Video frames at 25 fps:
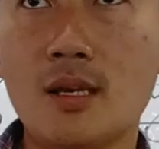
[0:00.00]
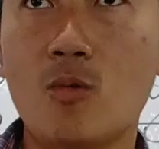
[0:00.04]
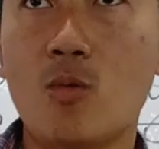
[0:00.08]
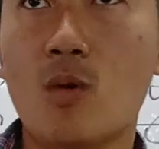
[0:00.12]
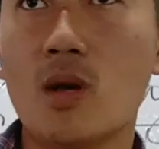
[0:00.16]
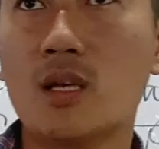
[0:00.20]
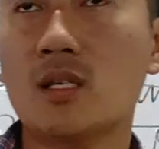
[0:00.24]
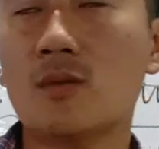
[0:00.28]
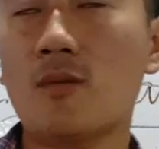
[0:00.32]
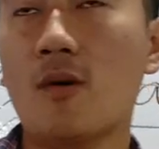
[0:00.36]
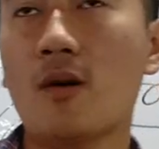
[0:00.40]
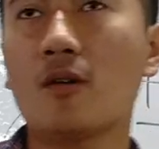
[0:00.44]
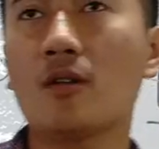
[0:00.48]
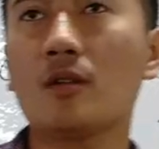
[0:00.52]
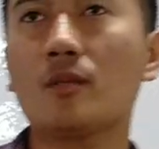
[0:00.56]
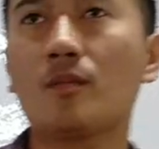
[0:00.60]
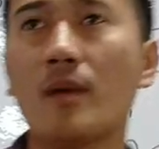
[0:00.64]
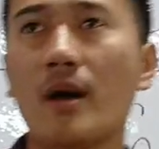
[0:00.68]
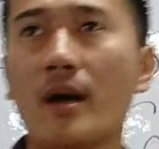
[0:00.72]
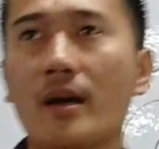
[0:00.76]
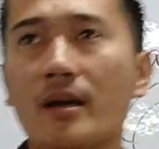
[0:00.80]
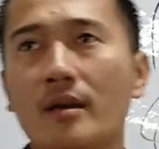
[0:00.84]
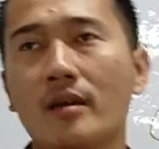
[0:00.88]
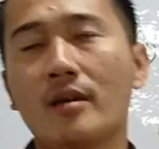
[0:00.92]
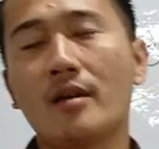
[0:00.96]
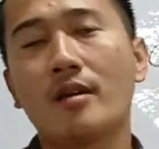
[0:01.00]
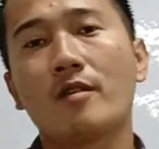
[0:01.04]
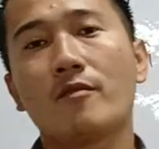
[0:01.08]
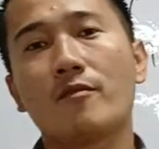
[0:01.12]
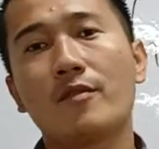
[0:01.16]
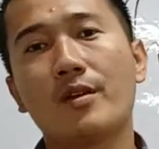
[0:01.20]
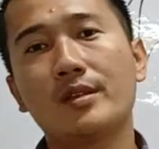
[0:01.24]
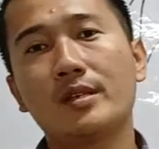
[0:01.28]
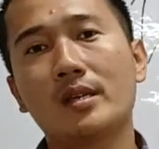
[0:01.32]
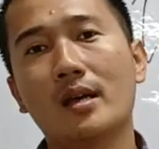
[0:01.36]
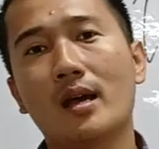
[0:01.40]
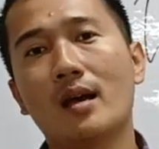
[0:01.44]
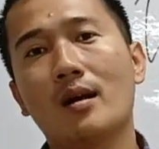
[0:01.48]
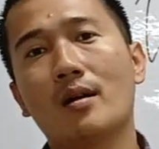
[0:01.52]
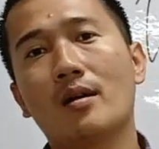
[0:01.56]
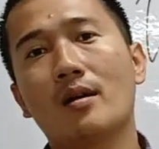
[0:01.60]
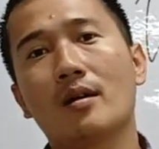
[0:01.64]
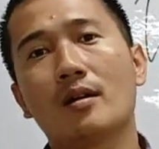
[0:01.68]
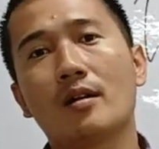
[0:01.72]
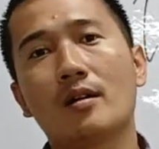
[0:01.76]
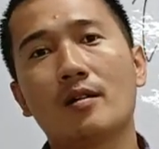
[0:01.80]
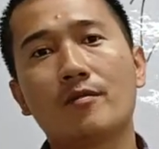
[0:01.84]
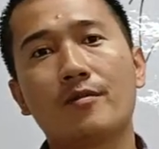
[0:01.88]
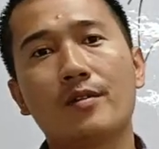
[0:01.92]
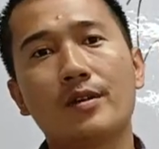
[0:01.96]
was founded by
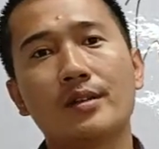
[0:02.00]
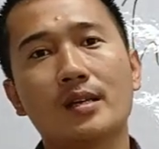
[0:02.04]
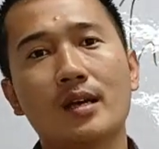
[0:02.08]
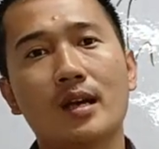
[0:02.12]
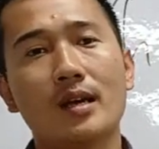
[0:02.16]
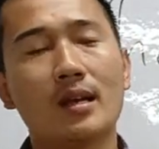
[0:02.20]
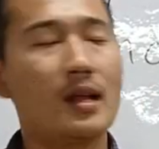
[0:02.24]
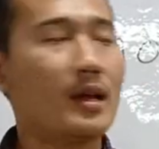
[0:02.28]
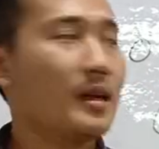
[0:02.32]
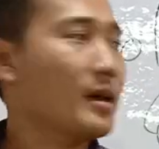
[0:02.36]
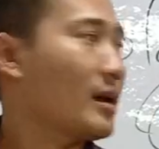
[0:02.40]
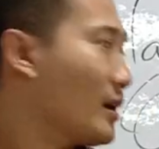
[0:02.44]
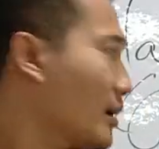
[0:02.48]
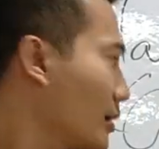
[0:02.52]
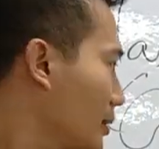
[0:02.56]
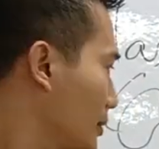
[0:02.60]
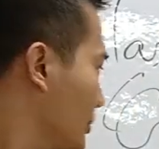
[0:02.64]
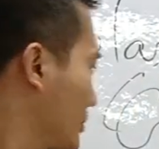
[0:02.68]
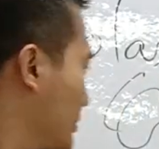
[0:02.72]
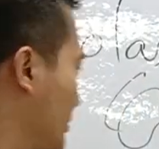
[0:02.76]
Vijayalaya.